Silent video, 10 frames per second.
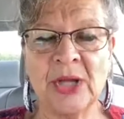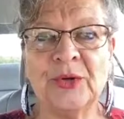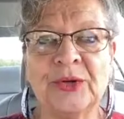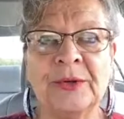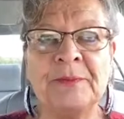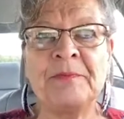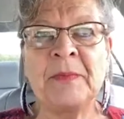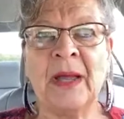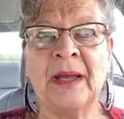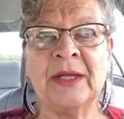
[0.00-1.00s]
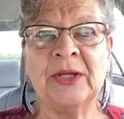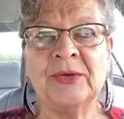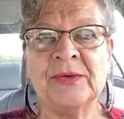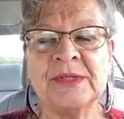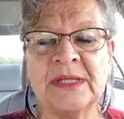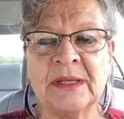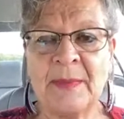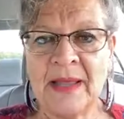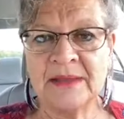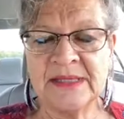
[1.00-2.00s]
toner. I use the
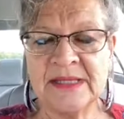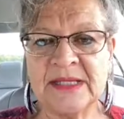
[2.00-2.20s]
balancing